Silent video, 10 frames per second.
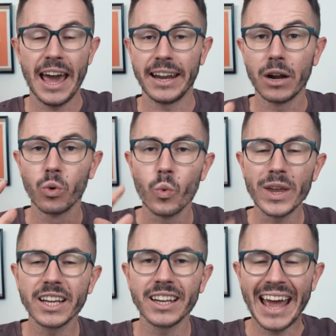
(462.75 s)
and I will
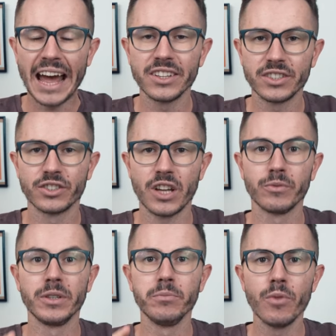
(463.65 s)
weekly answer
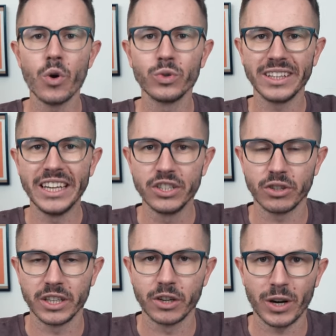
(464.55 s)
some of the most
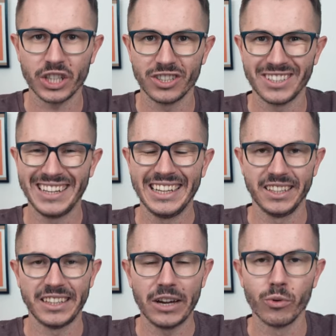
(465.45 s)
interesting questions
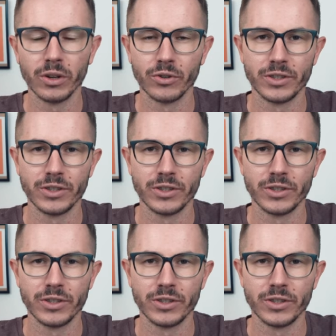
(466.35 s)
that I will